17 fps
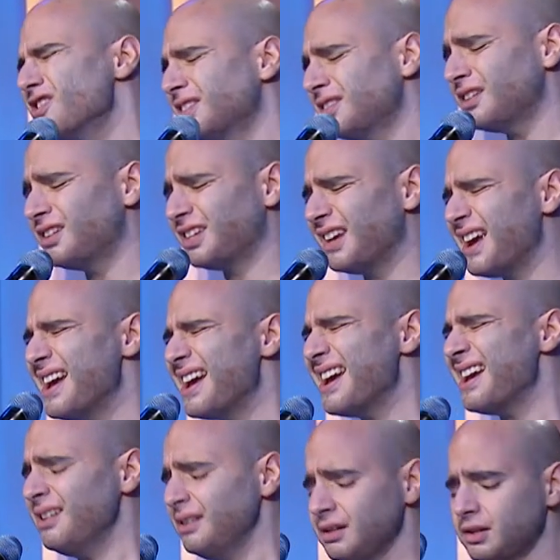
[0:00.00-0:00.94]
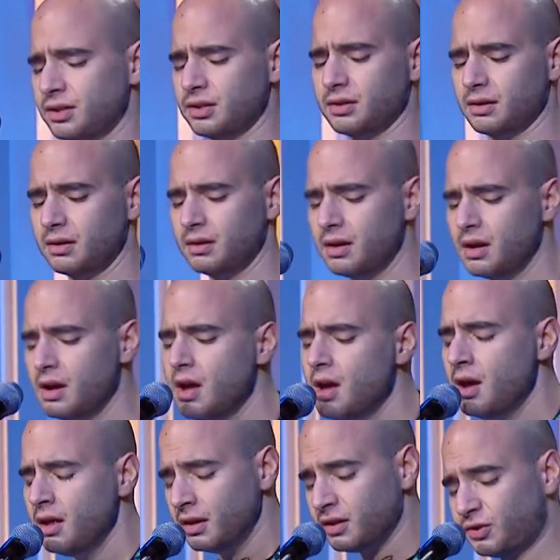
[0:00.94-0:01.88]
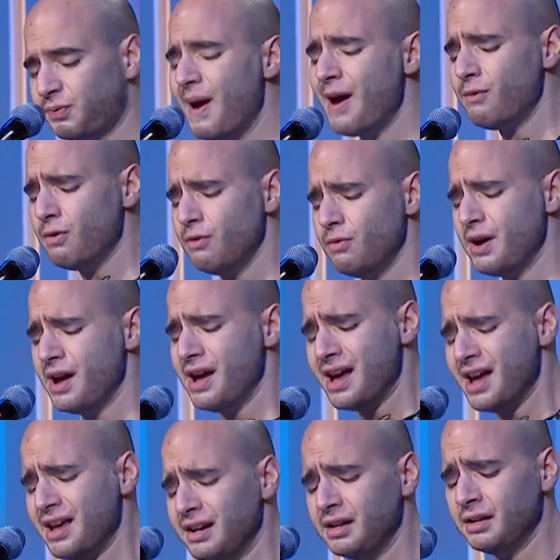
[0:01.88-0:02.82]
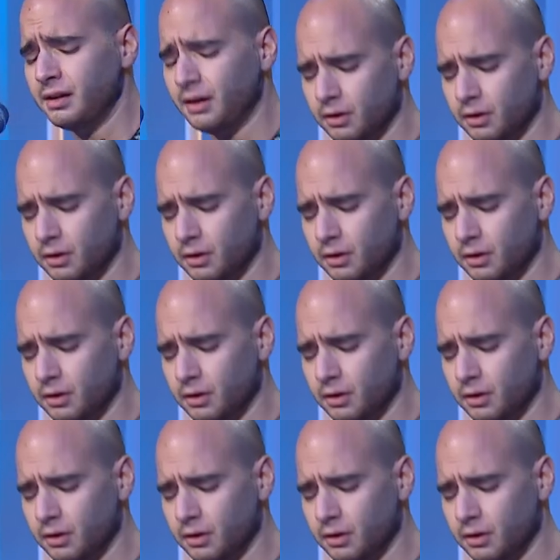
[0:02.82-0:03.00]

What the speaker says: to change. So I'm waiting,